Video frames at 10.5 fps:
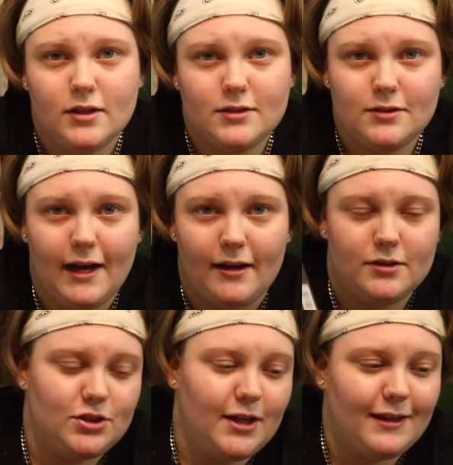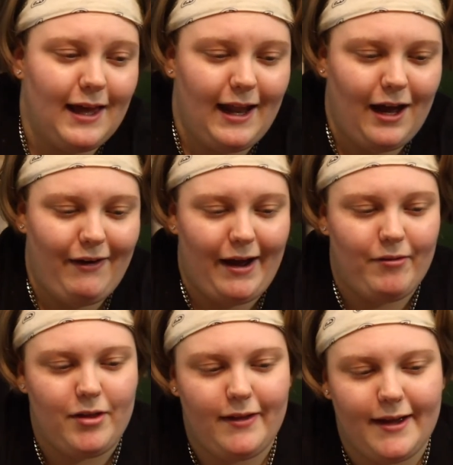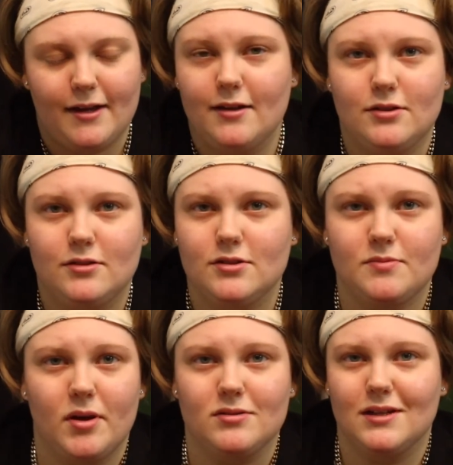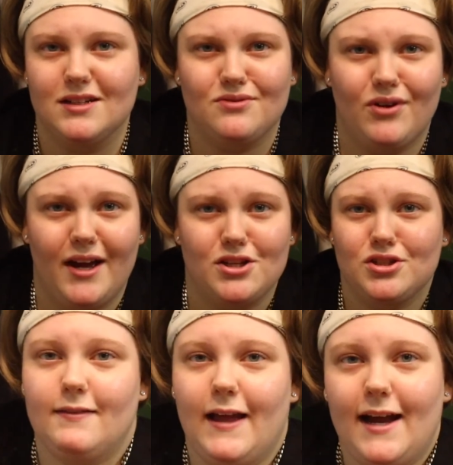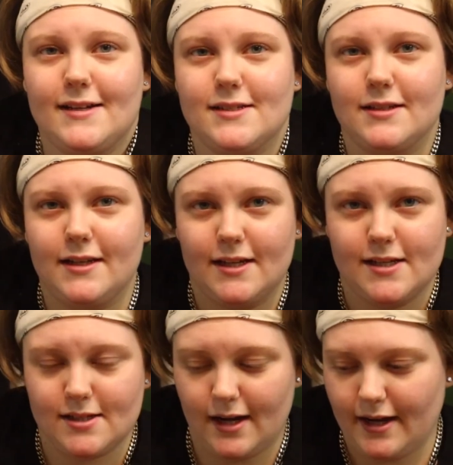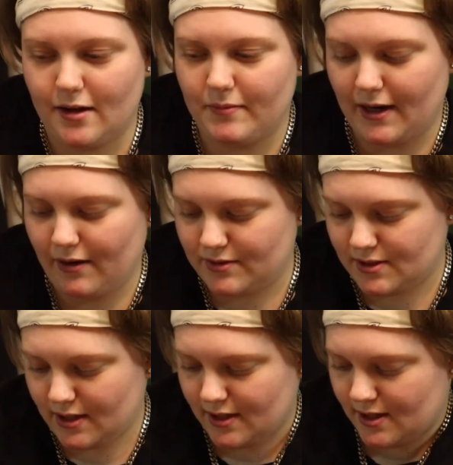So yeah, check that out. I really like it. It smells nice, fresh. Lastly is an item that I was